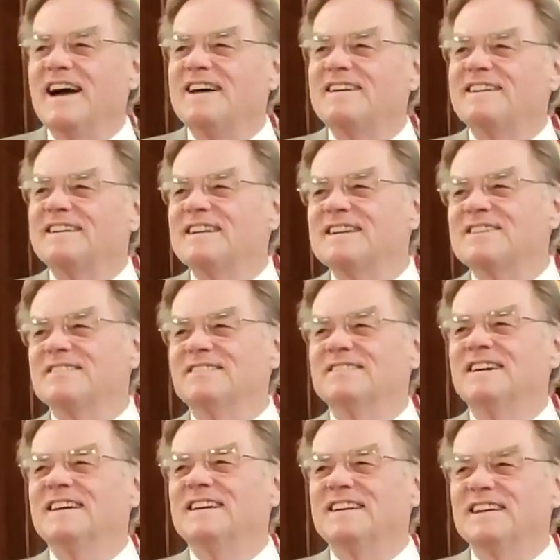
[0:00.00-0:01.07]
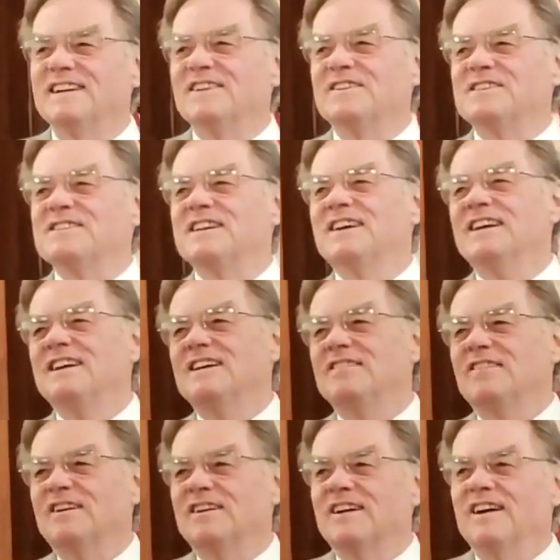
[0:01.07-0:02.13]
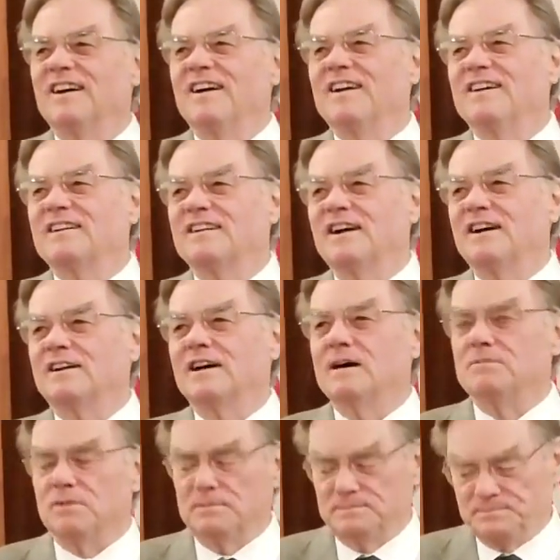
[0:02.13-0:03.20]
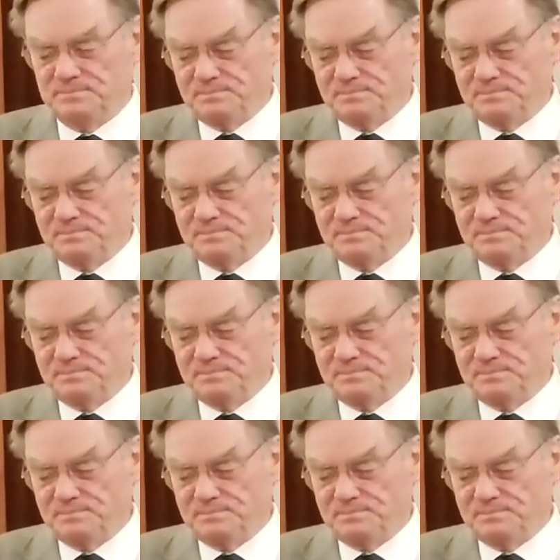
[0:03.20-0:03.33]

I heard this from leaders, uh, a couple,